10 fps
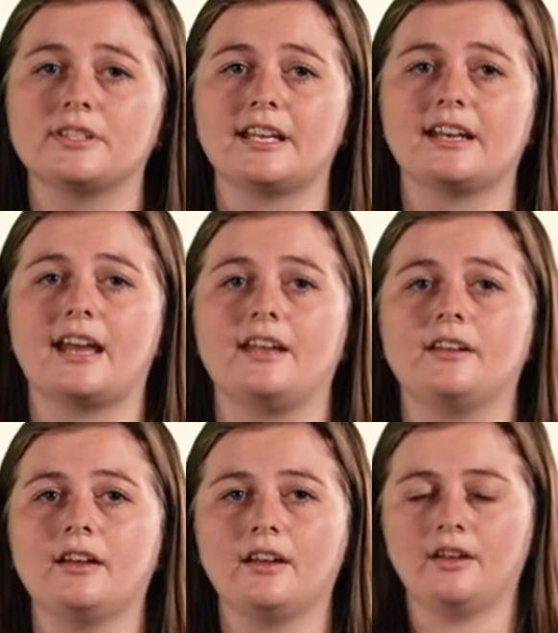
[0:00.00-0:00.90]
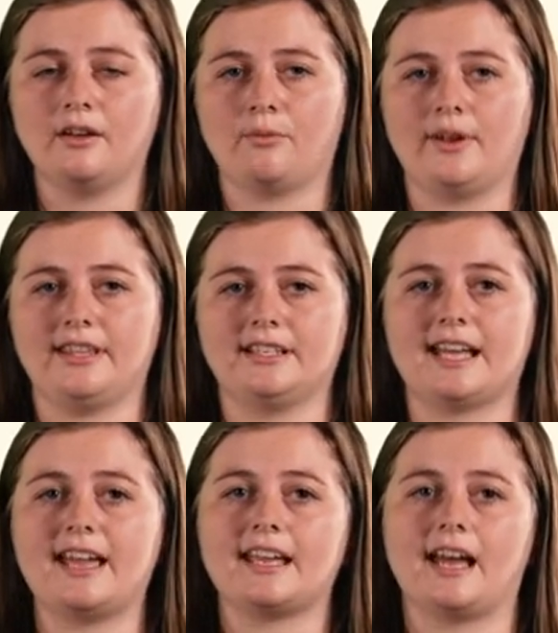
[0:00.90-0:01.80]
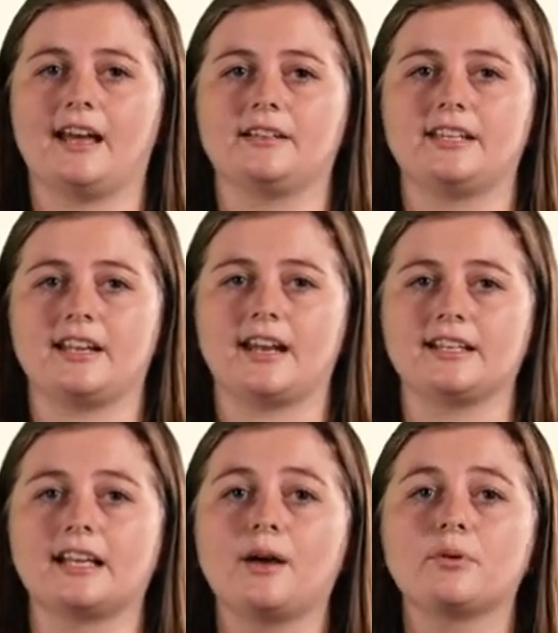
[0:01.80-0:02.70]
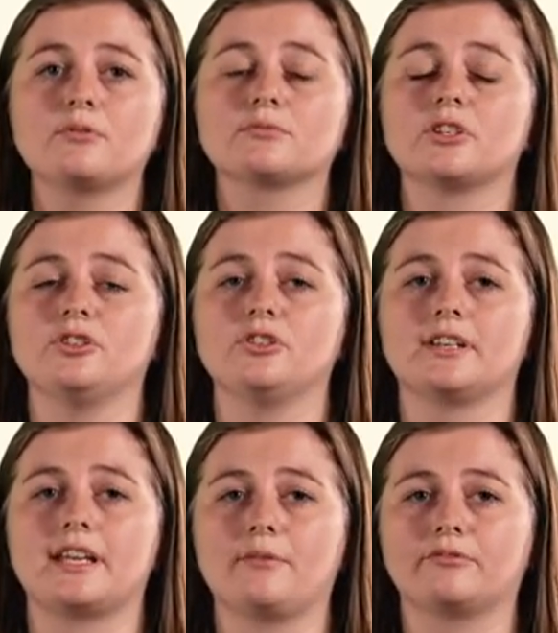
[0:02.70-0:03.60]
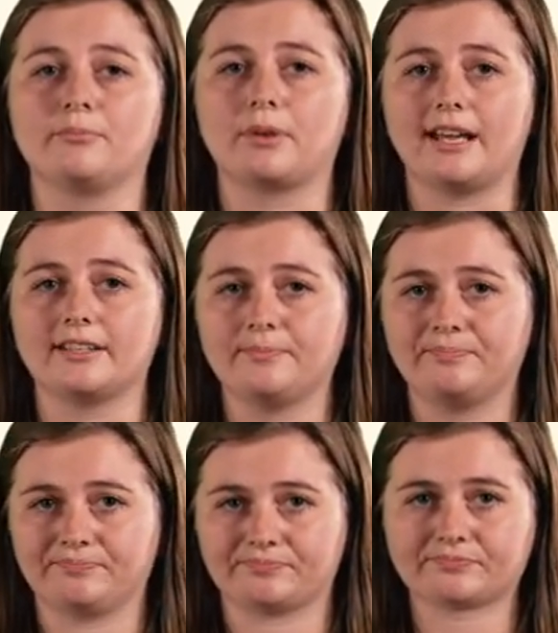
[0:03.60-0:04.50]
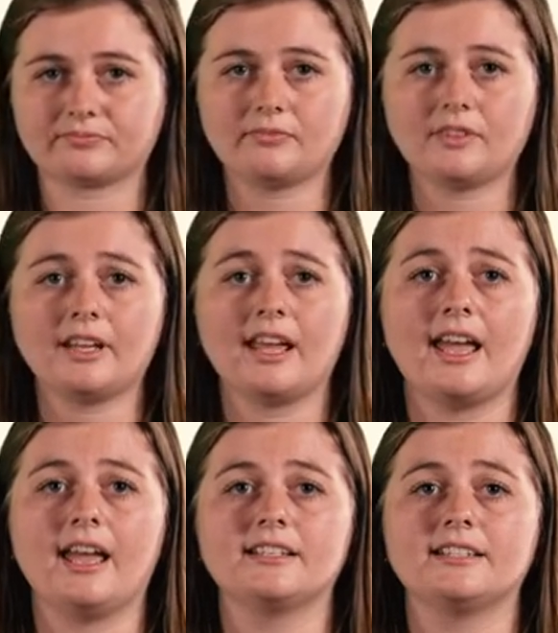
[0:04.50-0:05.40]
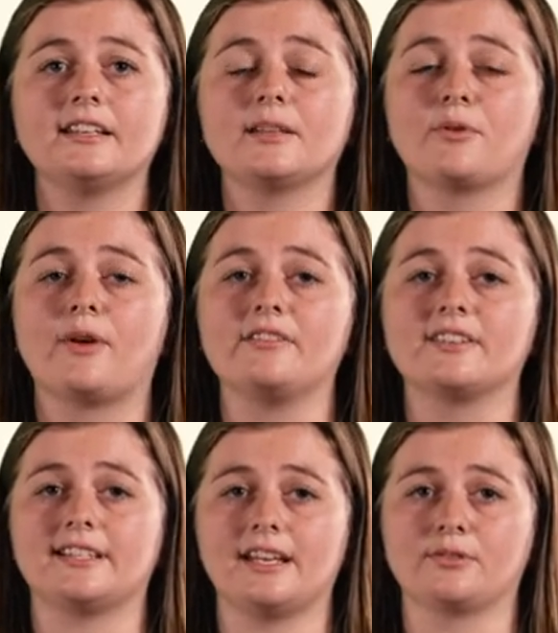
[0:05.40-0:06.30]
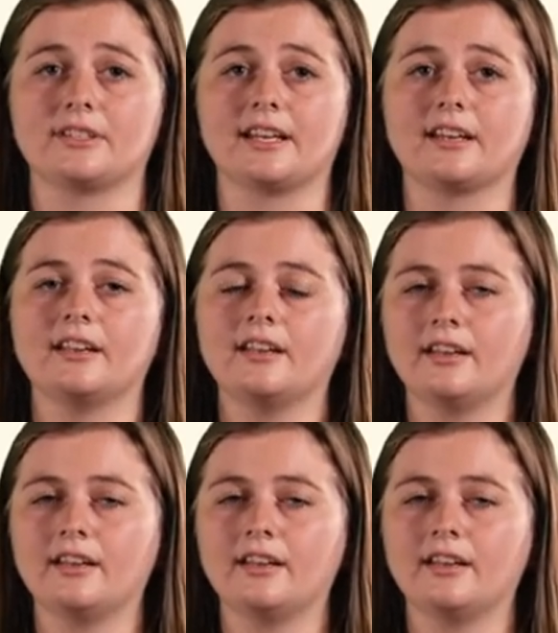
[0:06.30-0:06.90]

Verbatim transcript: DNA, we then take our DNA samples, which usually come from blood, and send them away for sequencing.